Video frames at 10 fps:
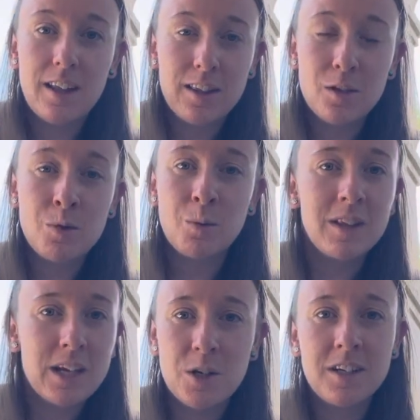There's
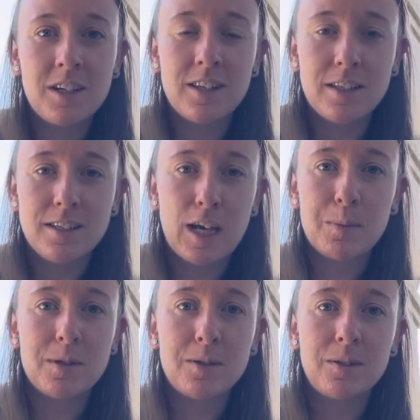relation to this,
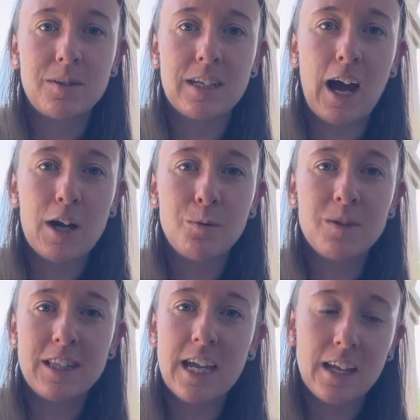absolutely. I
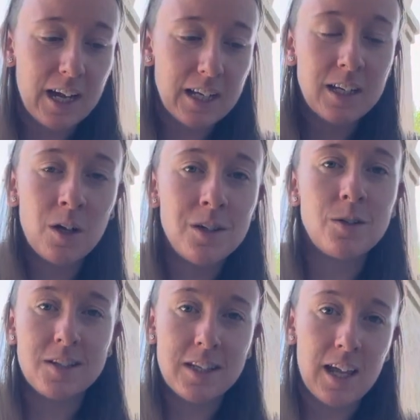relate, I can
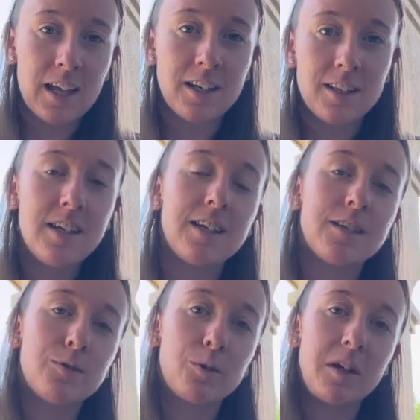understand
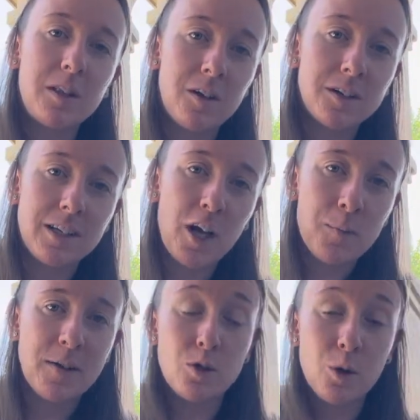this. For a long time,
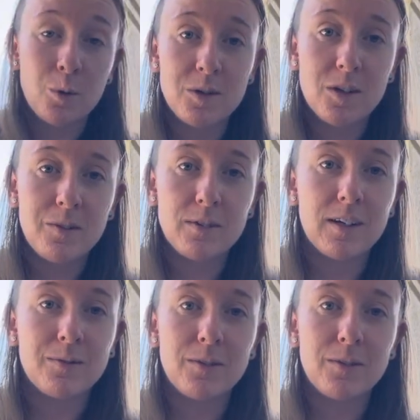I chose suffering.